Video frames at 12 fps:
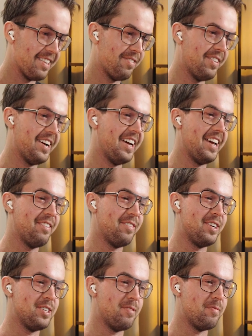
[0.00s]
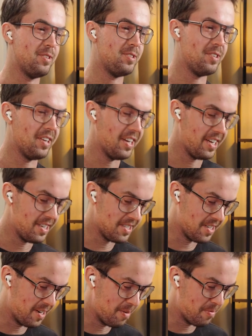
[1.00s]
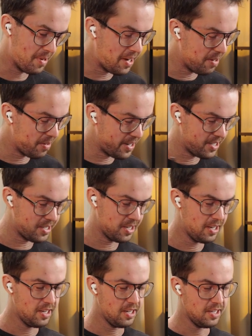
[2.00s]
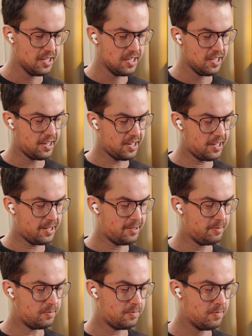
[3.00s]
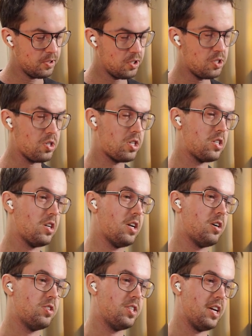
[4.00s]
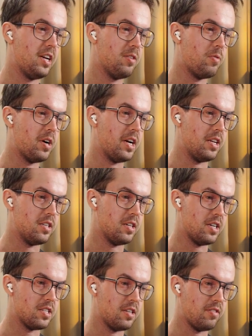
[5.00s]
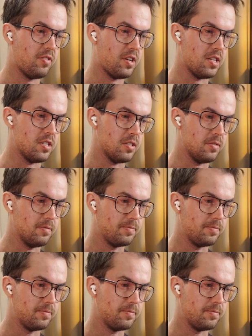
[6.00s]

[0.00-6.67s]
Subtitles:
if I jump into the latest hype. Anyways, you just announced Dana White as an advisor.